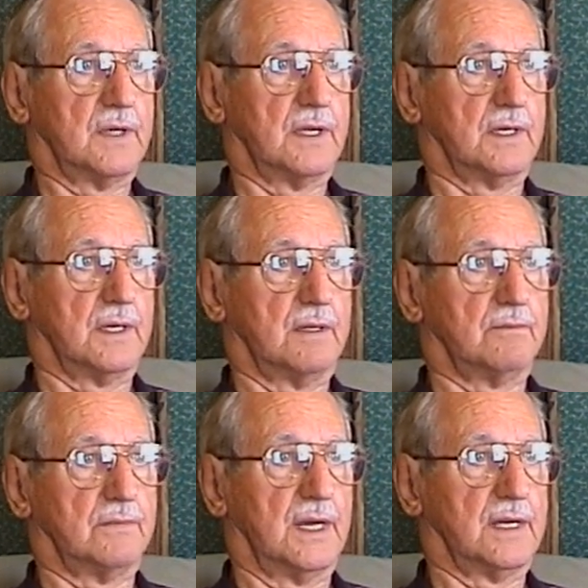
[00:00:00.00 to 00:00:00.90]
and
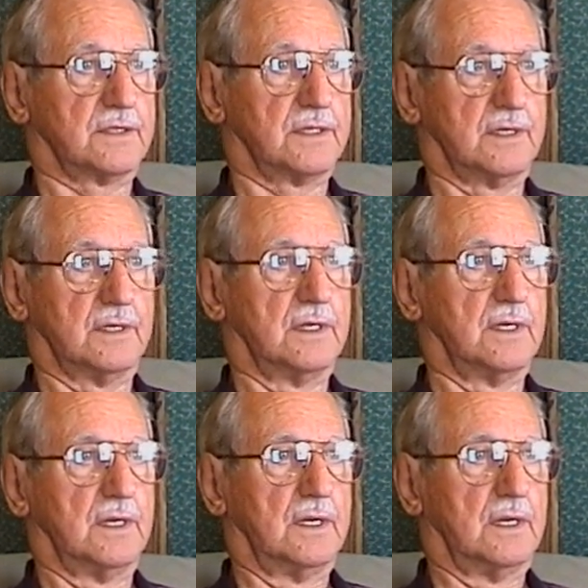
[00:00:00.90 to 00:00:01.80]
the medics
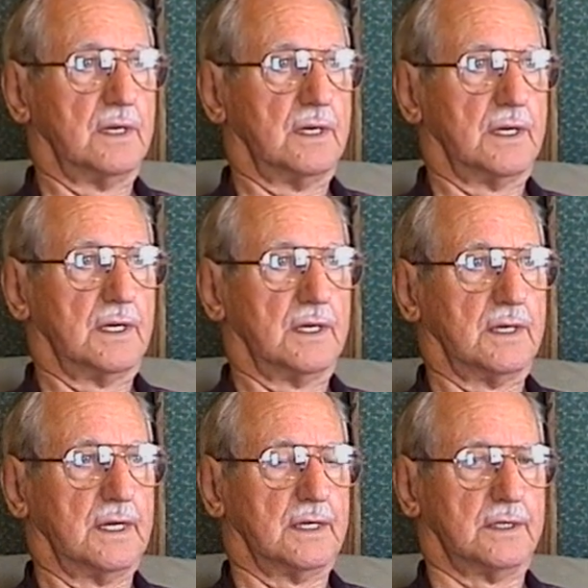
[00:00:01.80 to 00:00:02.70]

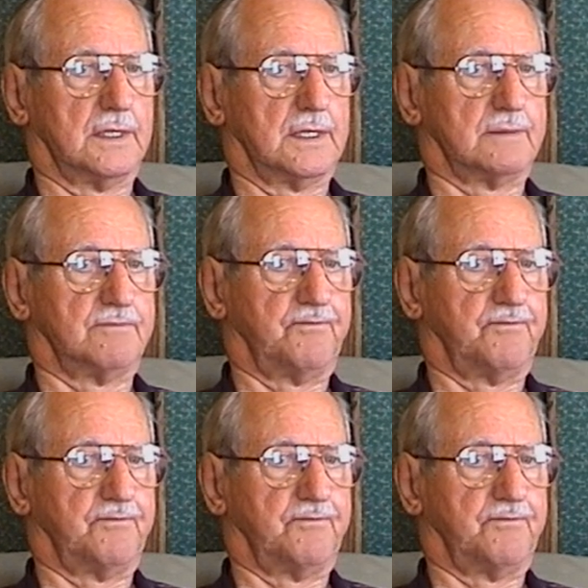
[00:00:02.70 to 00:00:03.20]
had, had uh,